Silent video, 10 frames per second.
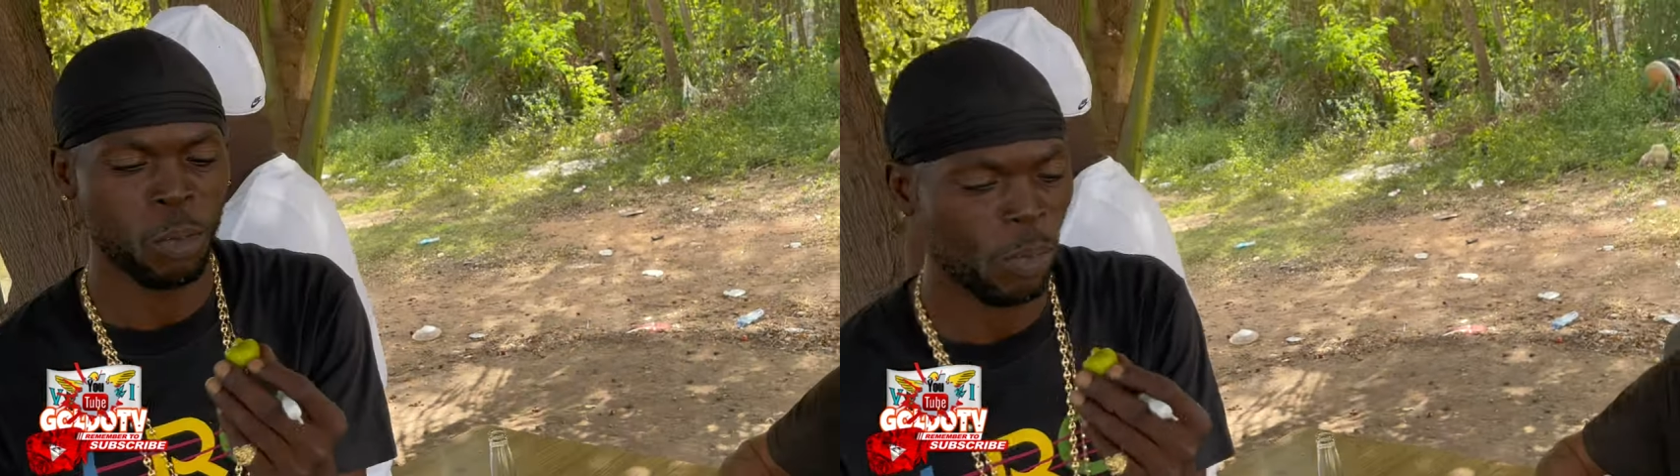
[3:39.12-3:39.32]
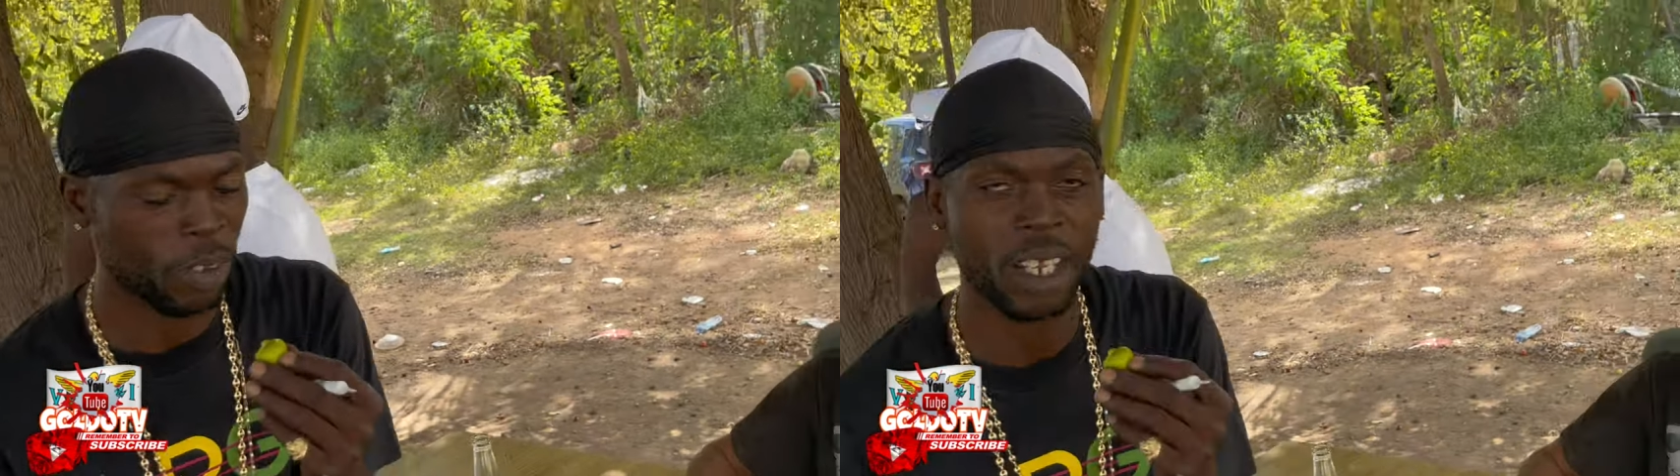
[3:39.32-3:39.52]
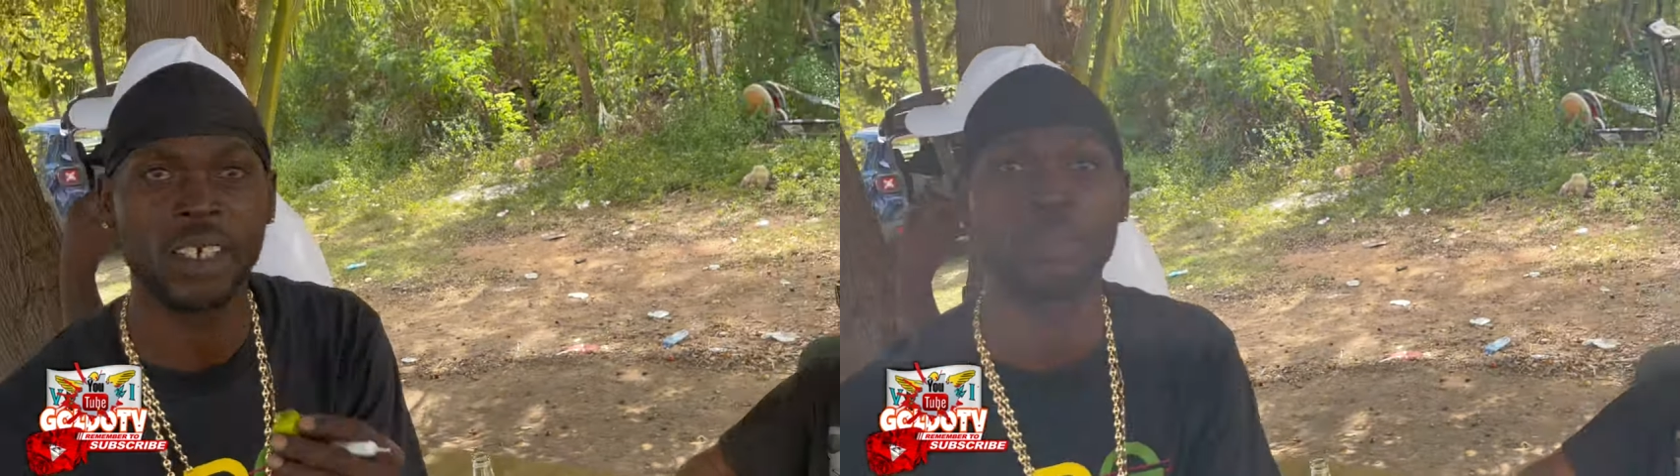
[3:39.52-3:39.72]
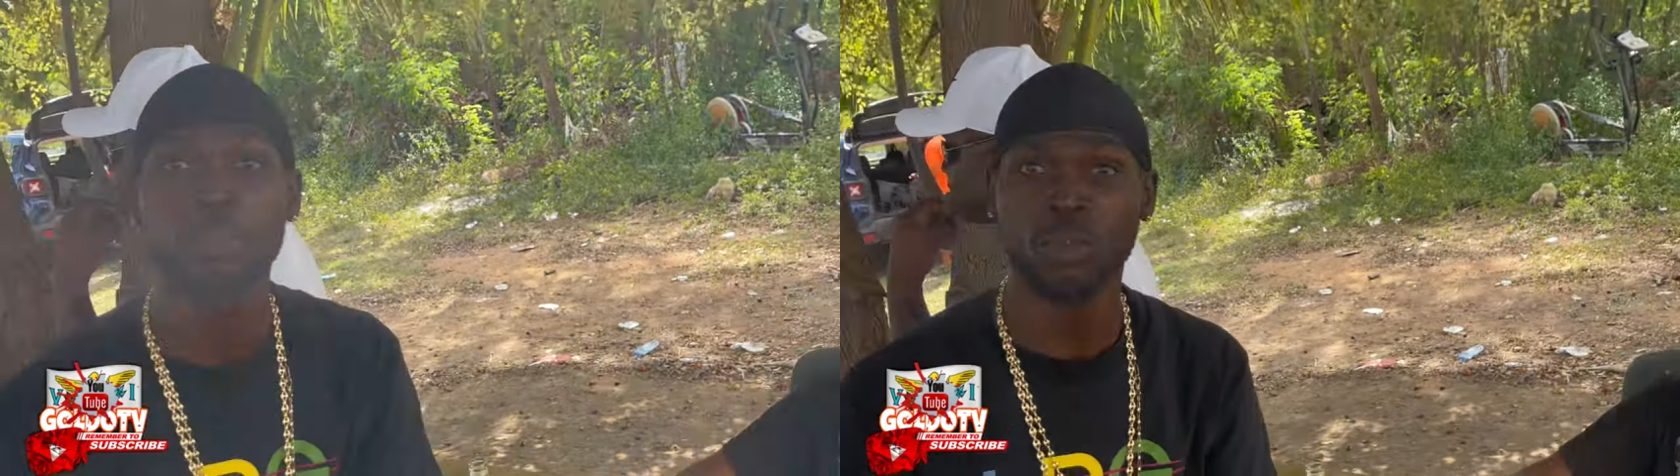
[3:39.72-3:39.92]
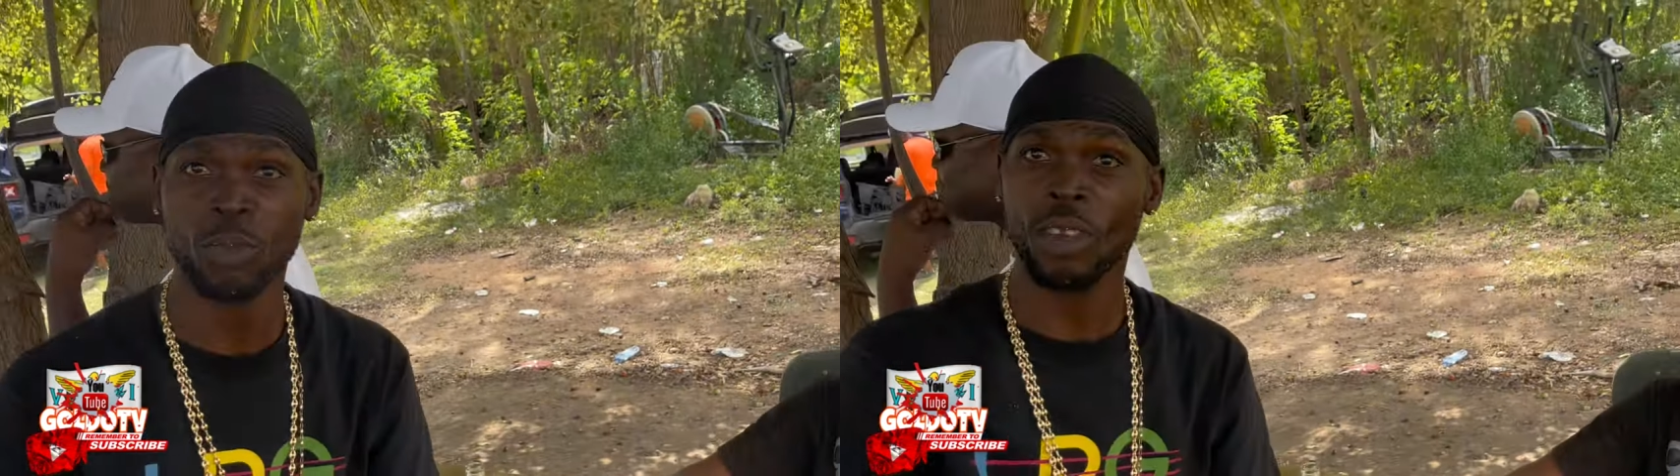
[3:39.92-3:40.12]
I'm
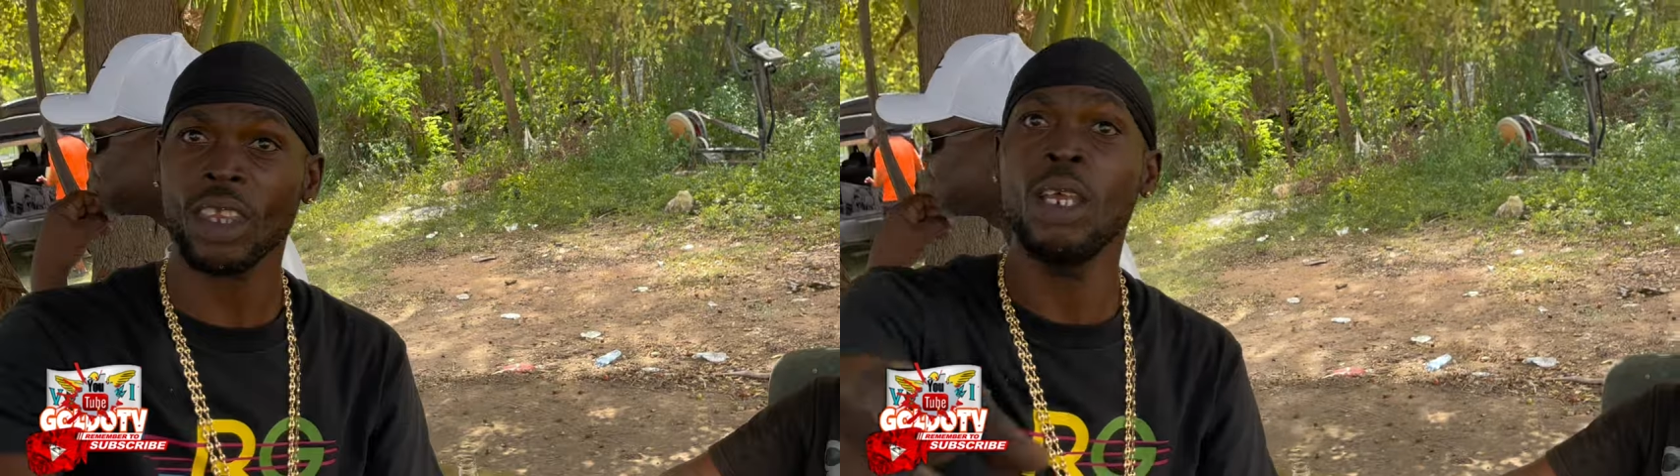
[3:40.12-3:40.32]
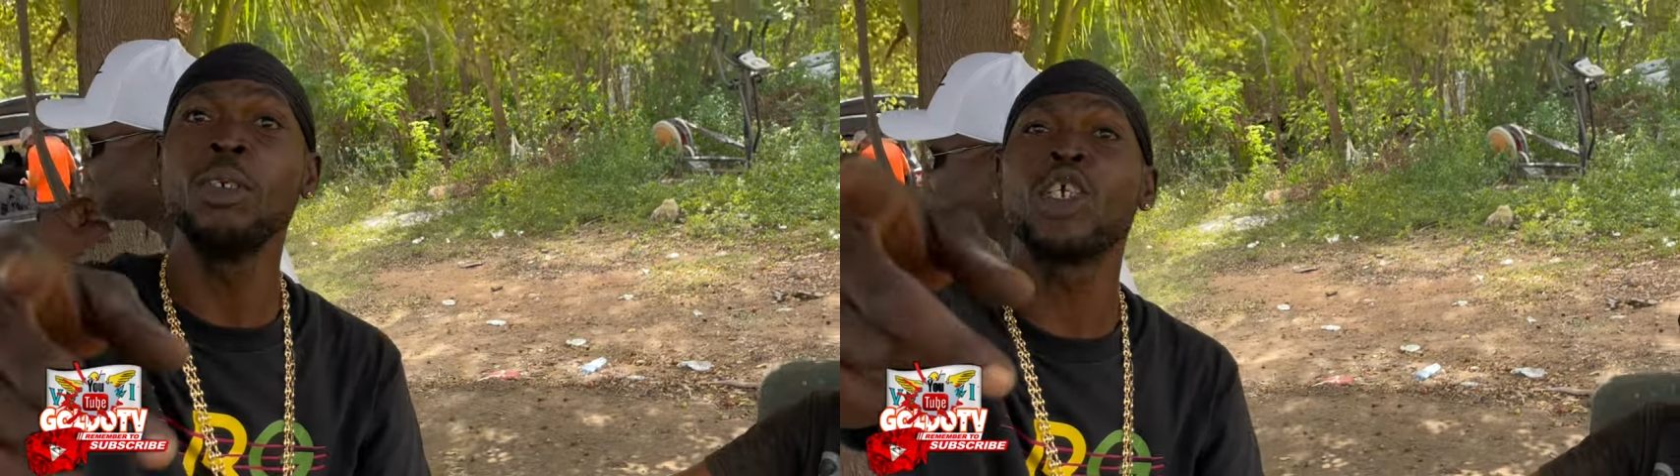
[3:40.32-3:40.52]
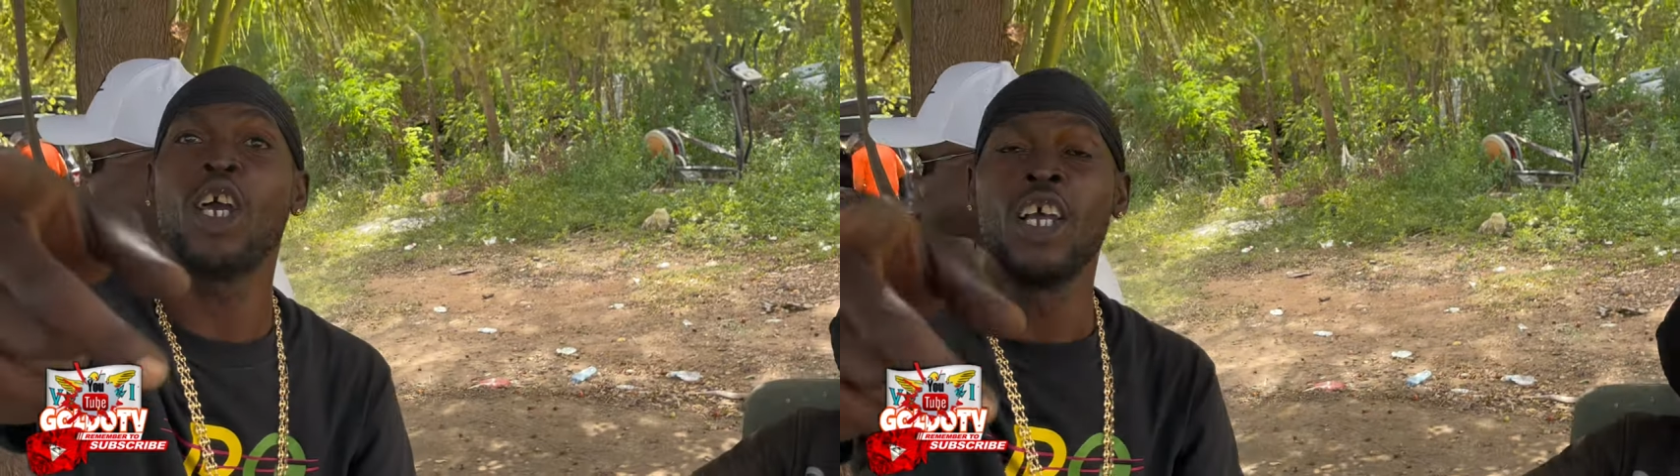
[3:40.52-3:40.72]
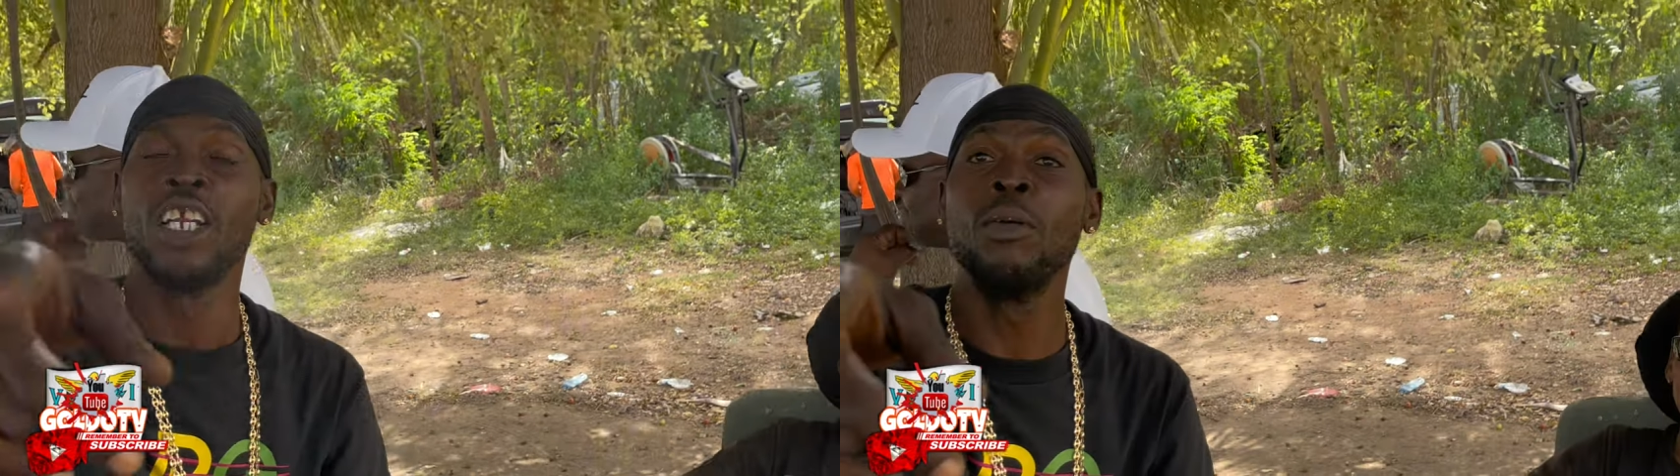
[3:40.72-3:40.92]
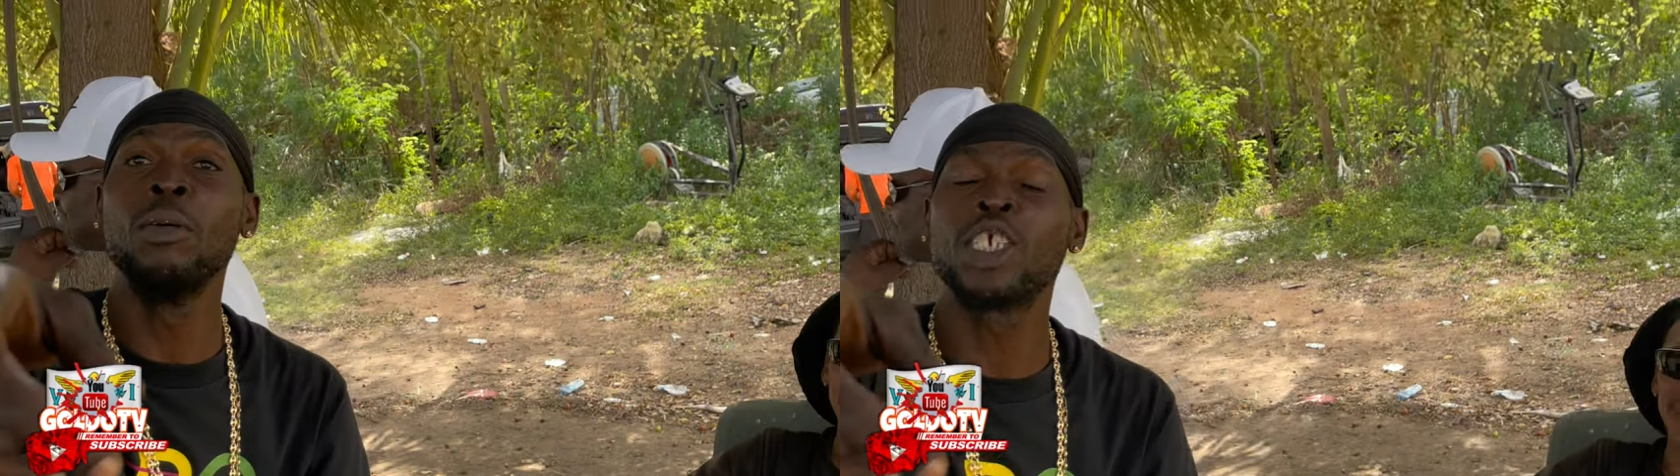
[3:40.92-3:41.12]
cloning. Robel,
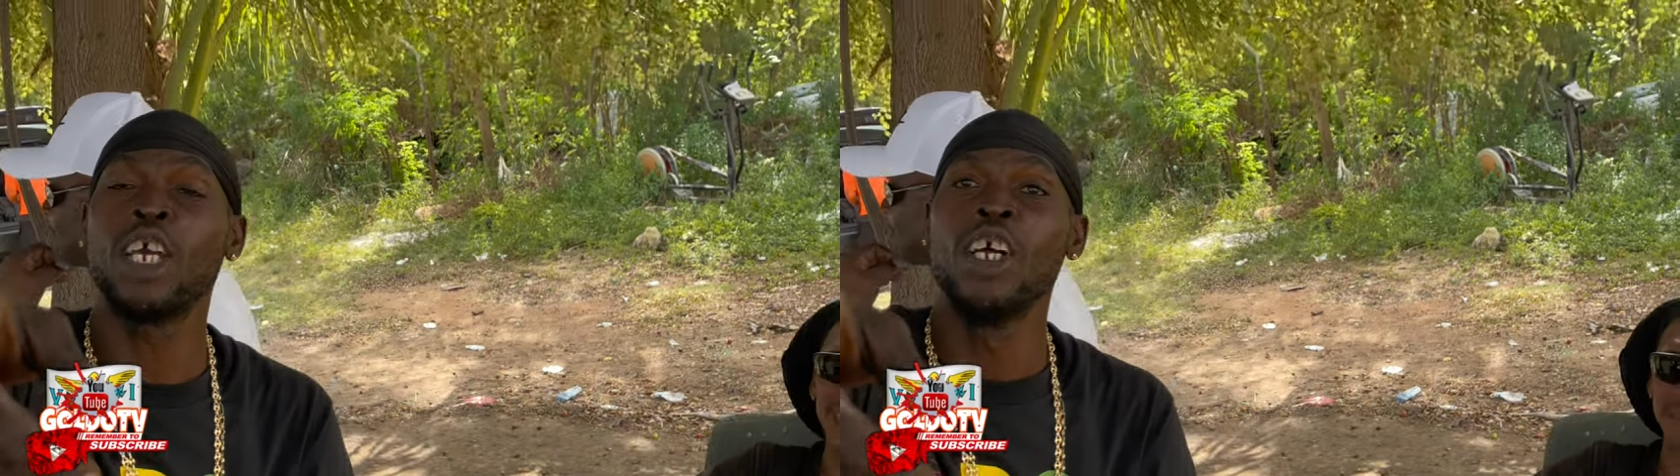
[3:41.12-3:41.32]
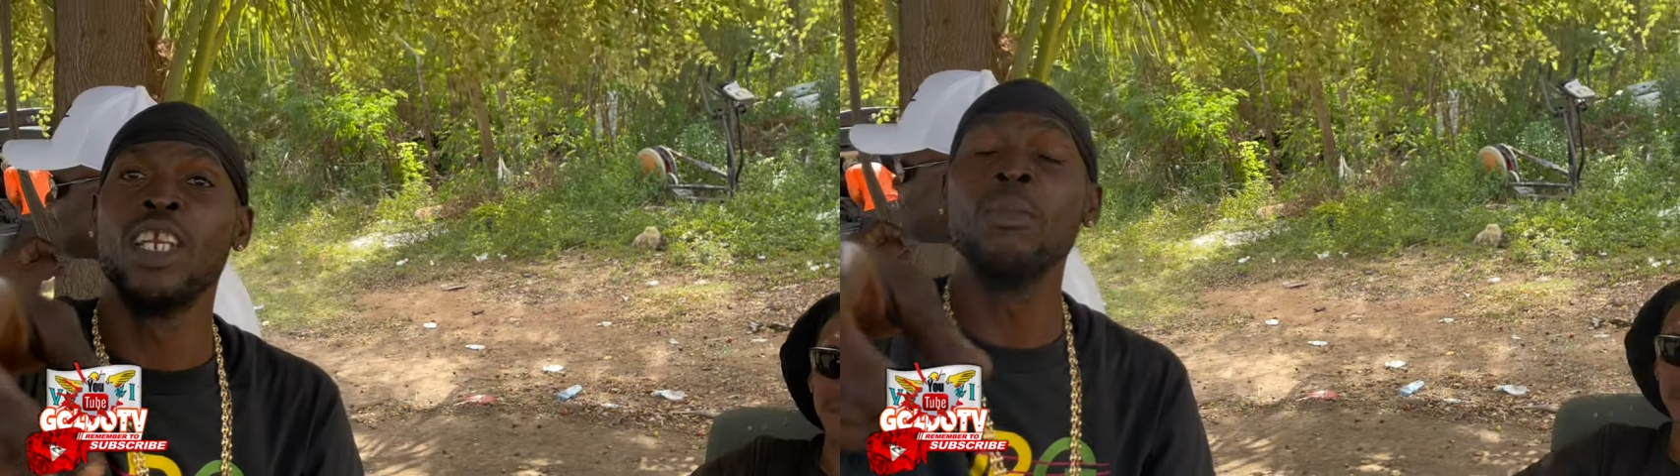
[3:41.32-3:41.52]
I never hit.